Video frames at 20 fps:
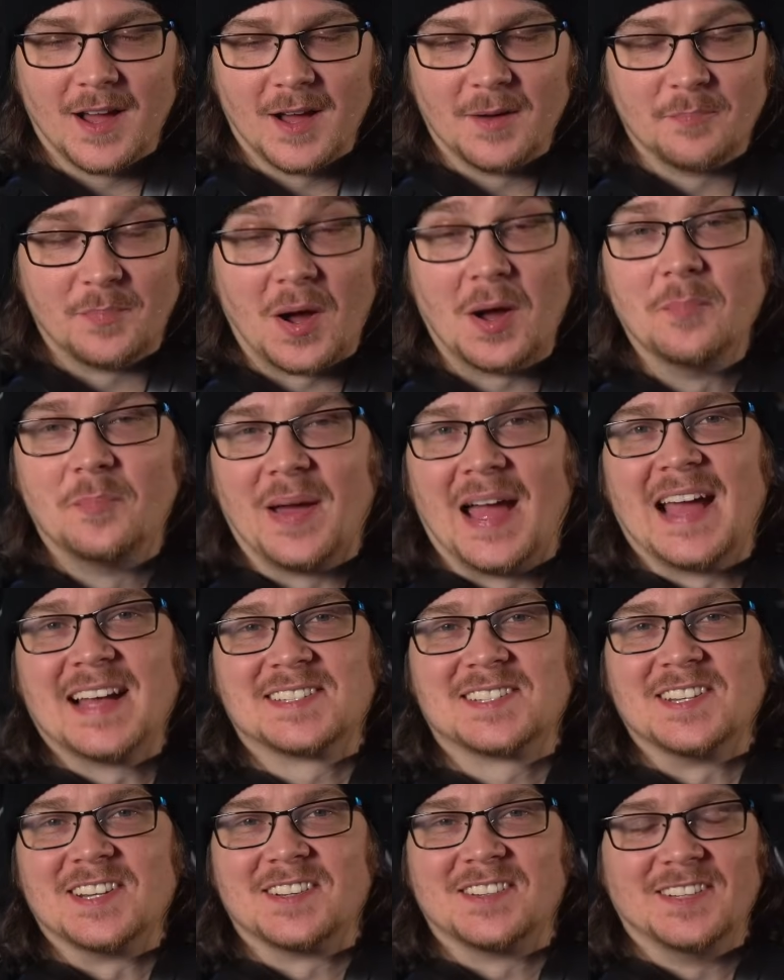
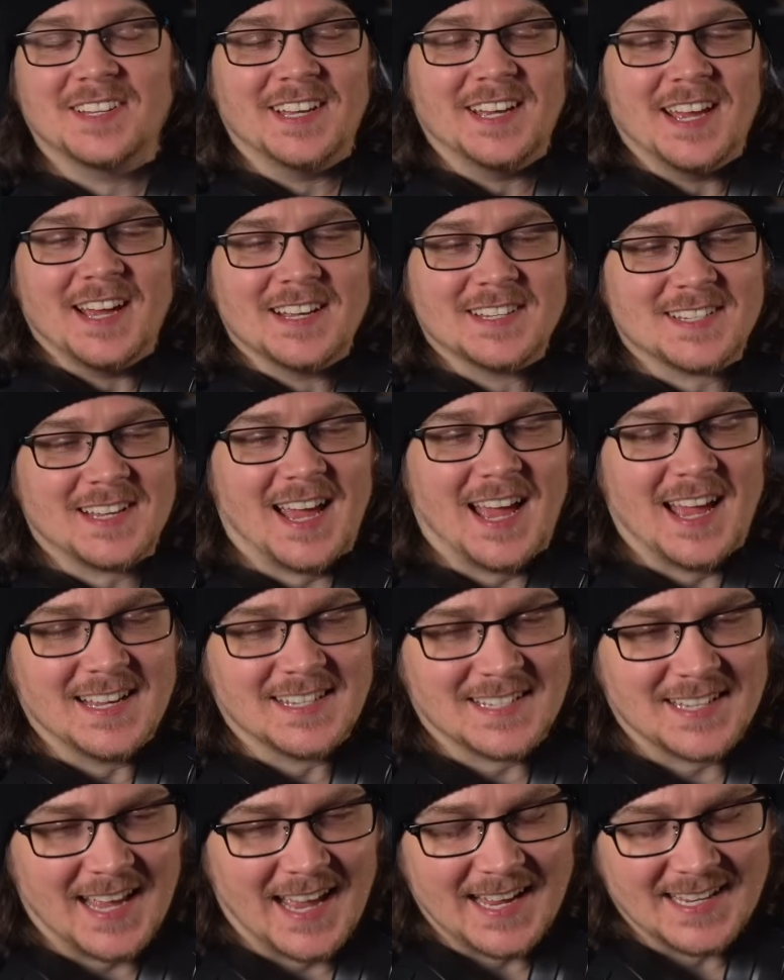bombastically
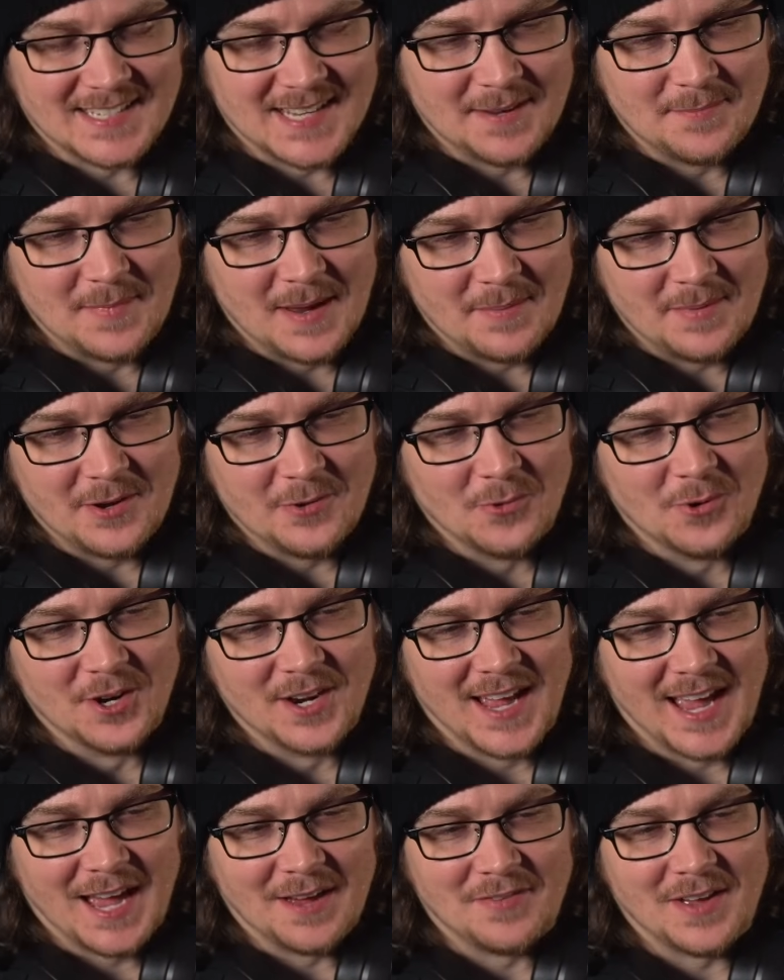as I maybe would
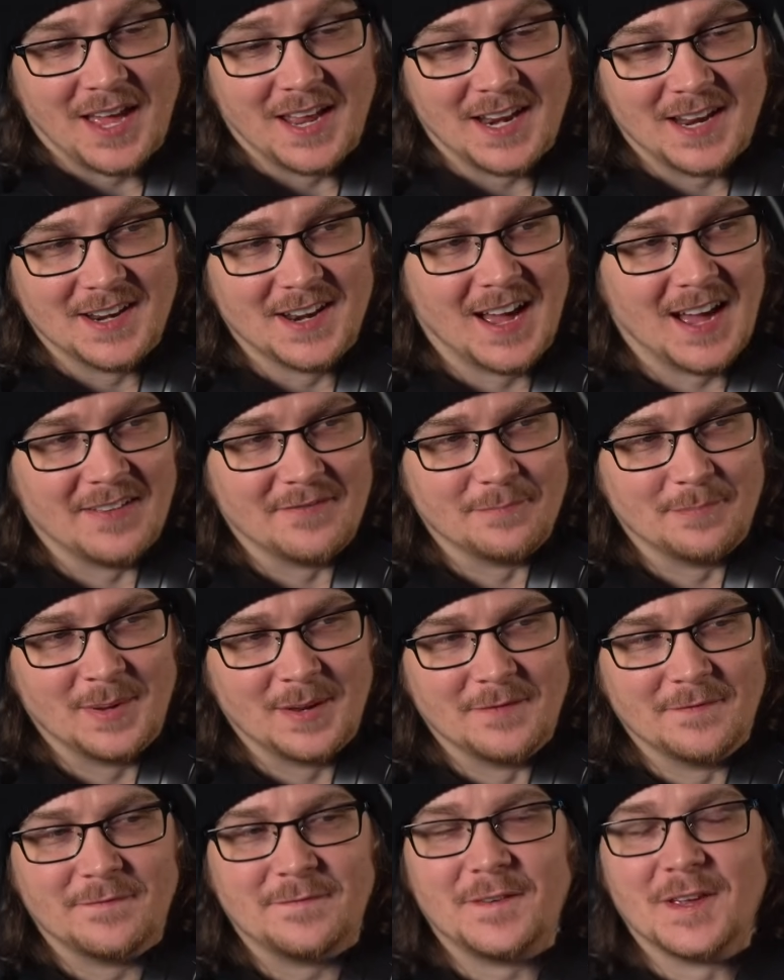have had I not
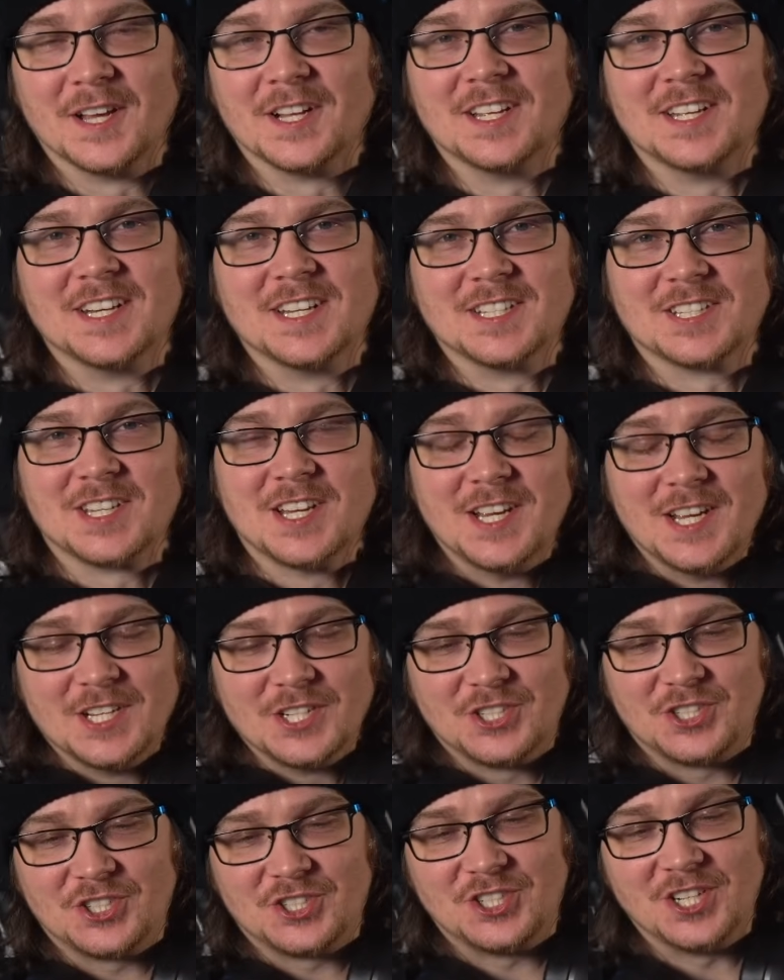been feeling as
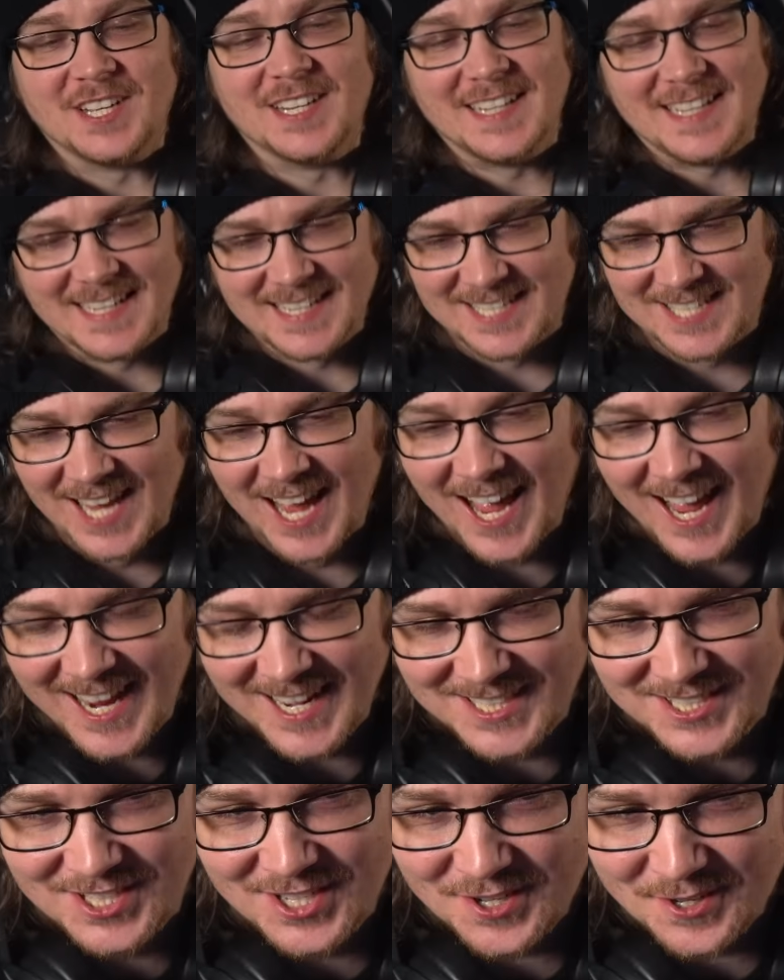shitty as I
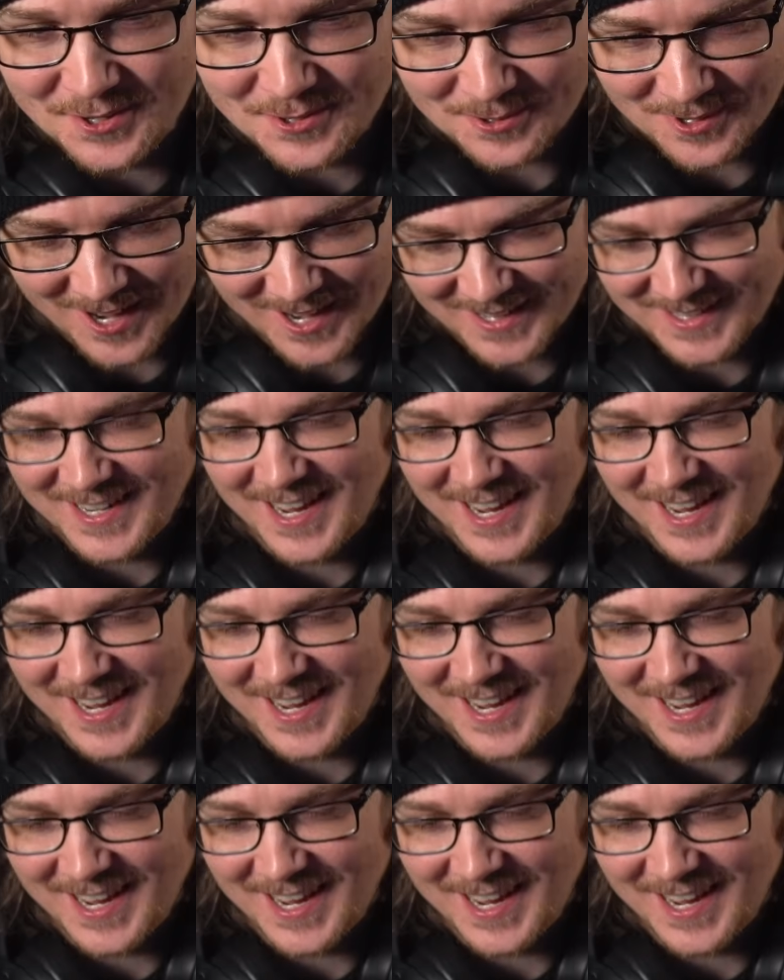do right